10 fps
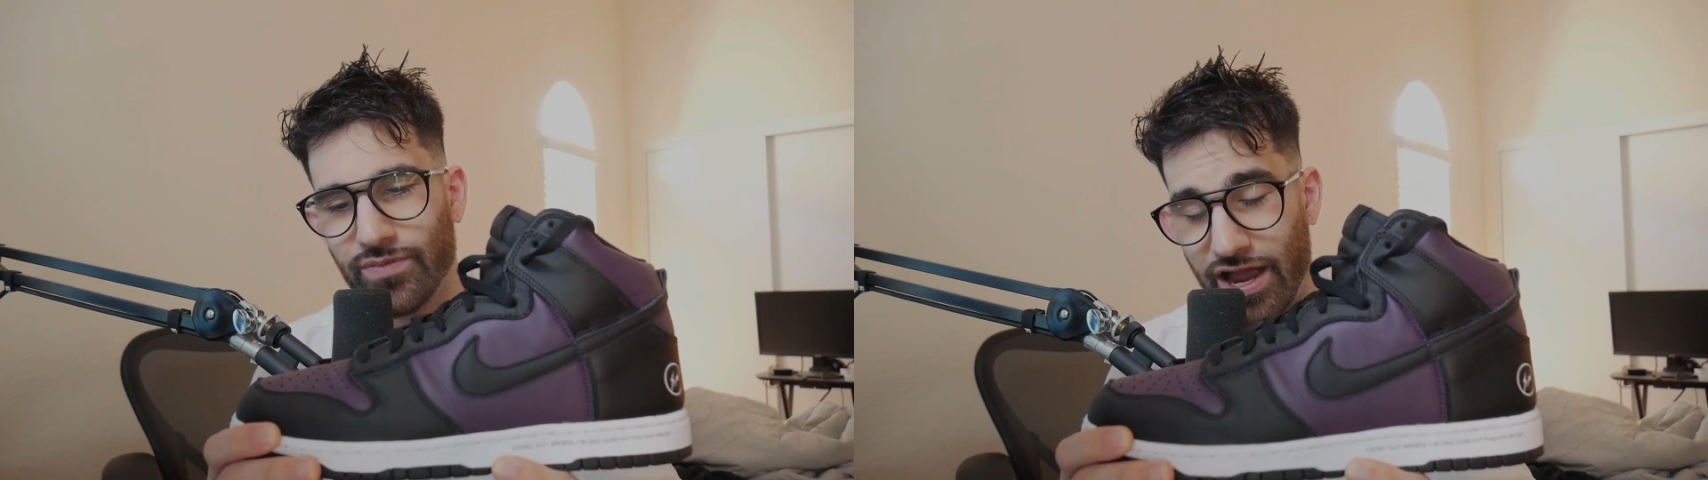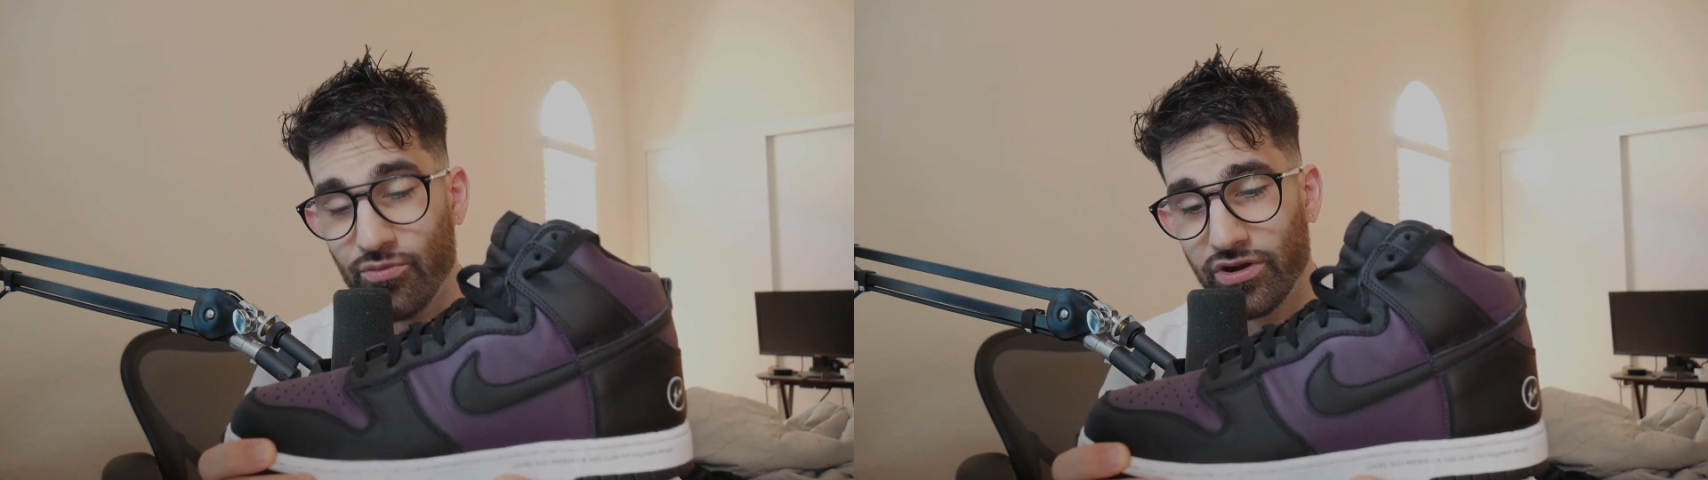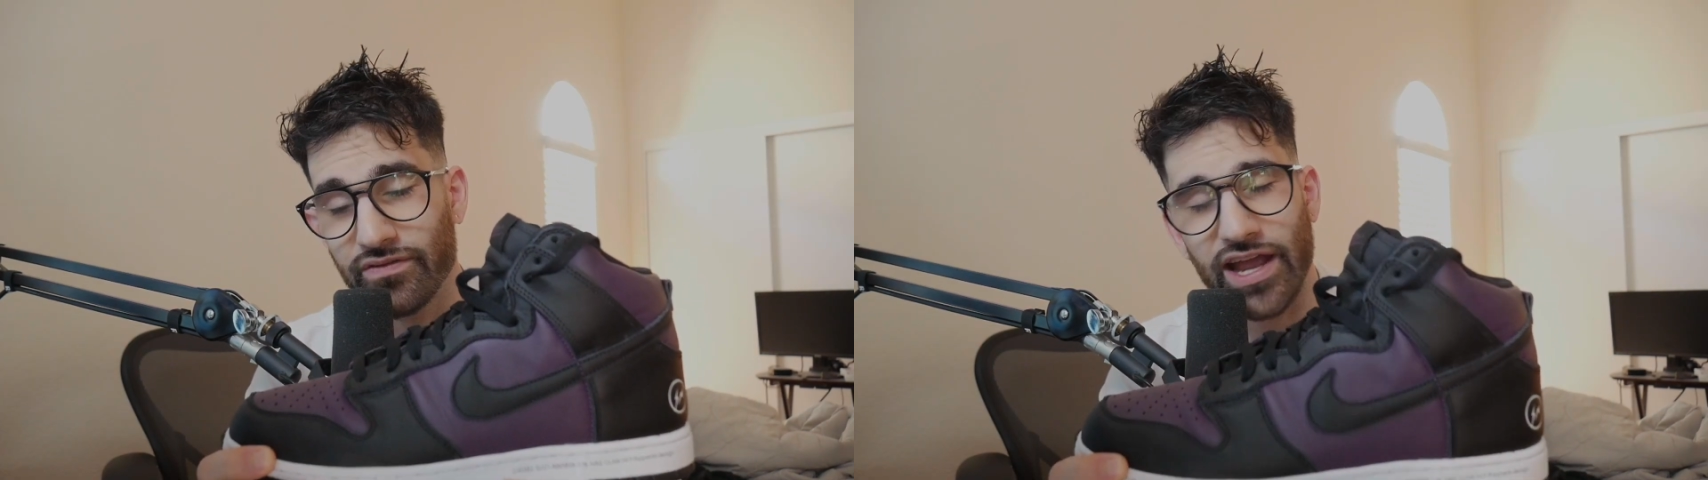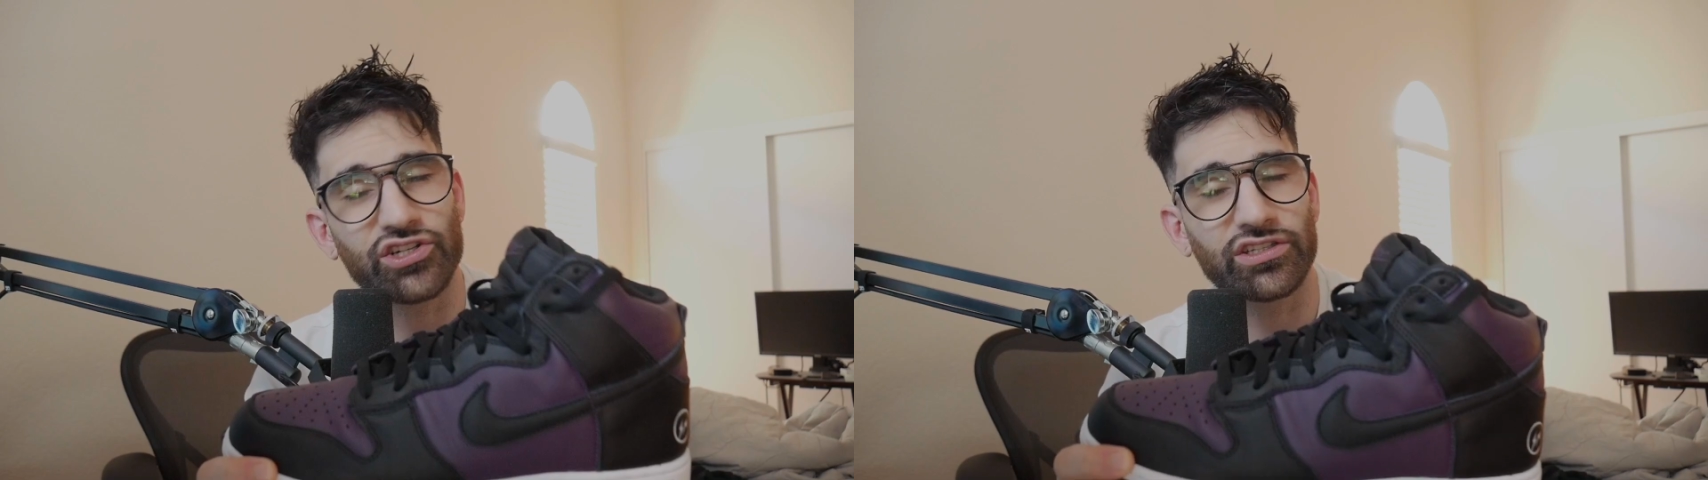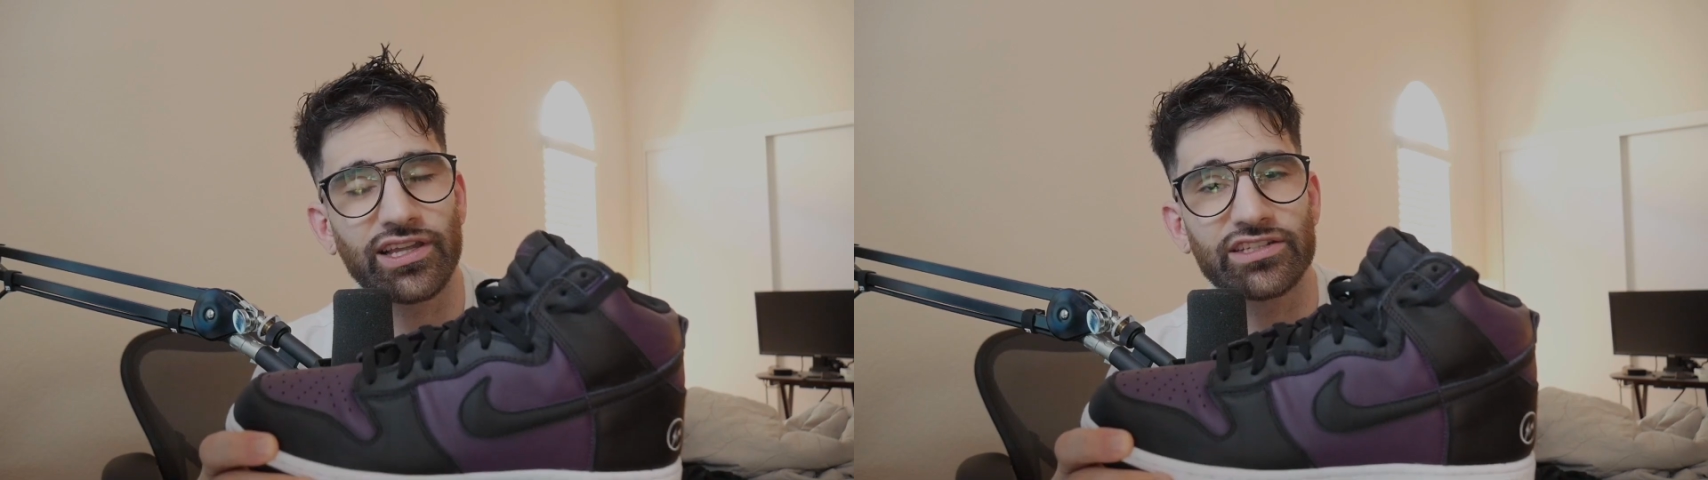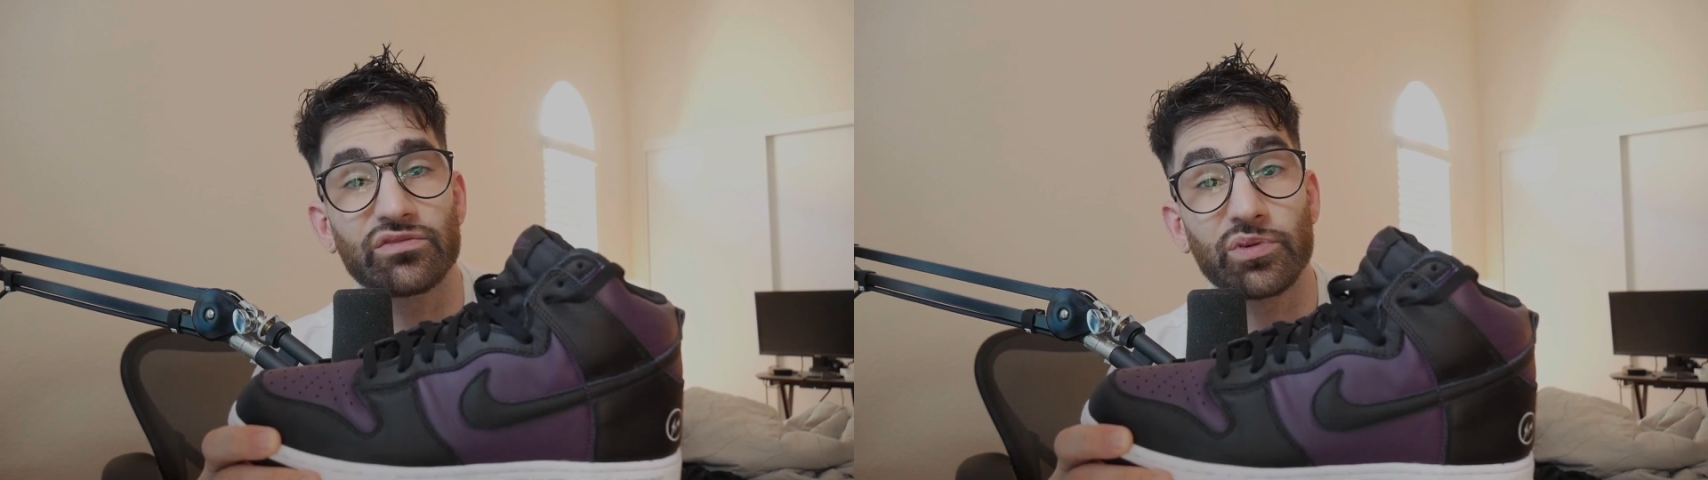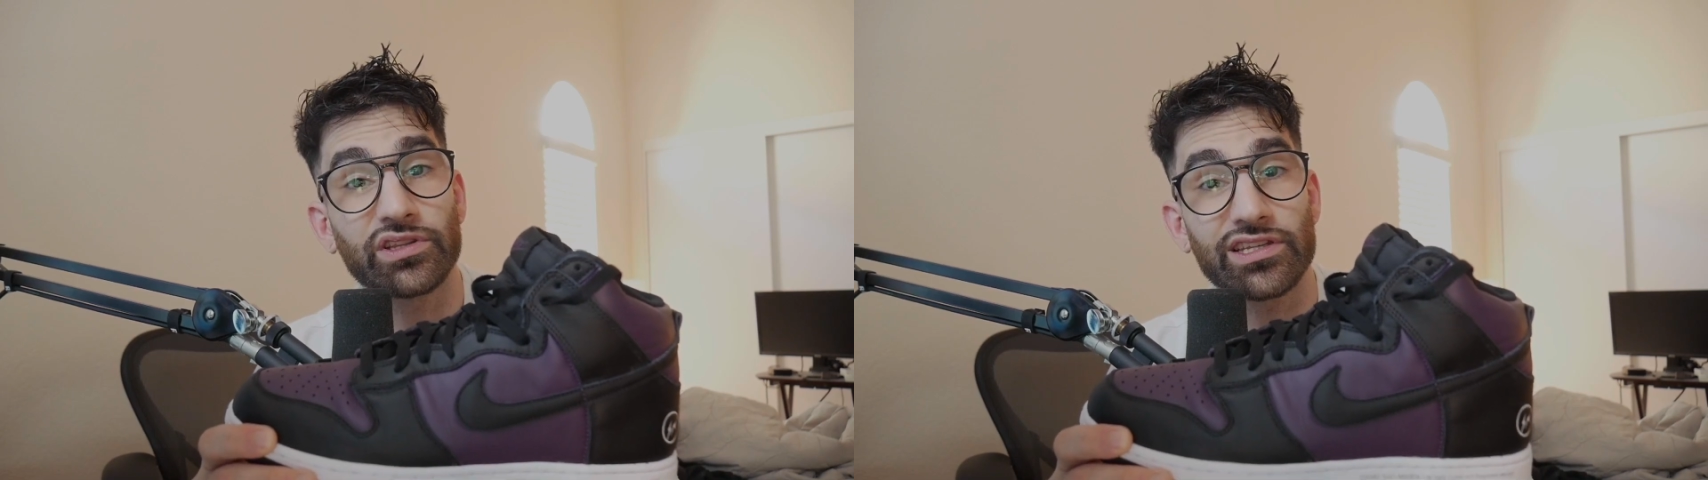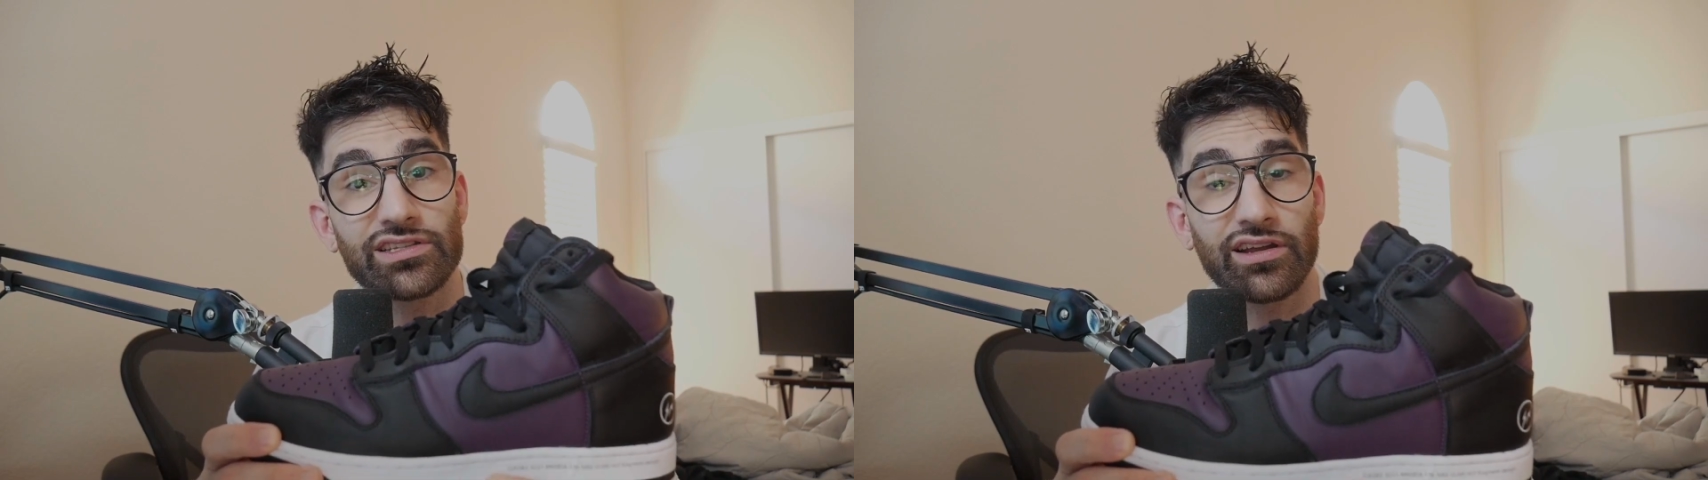I would have actually liked to put
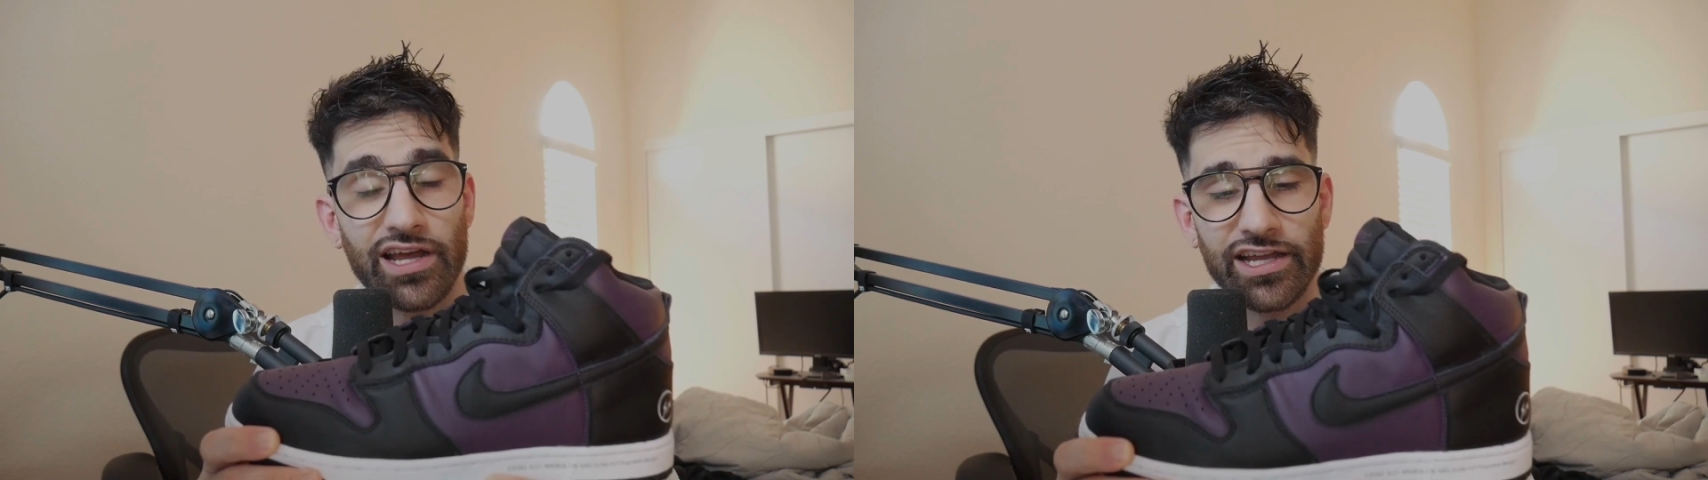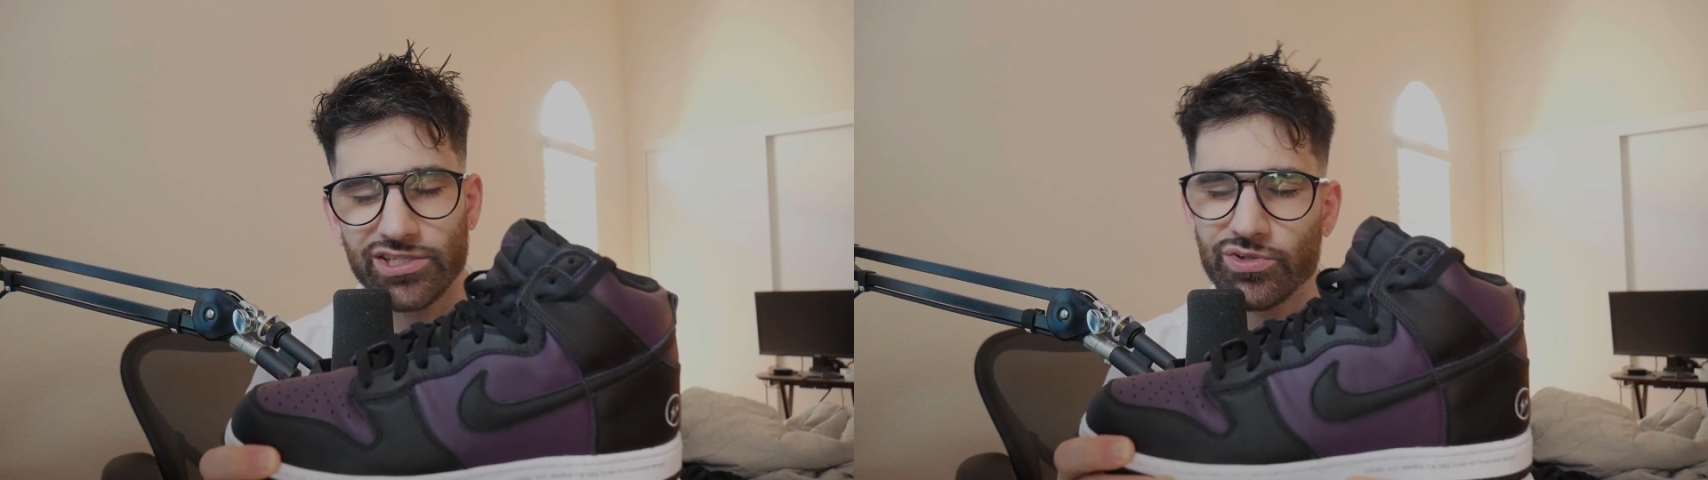these on ice,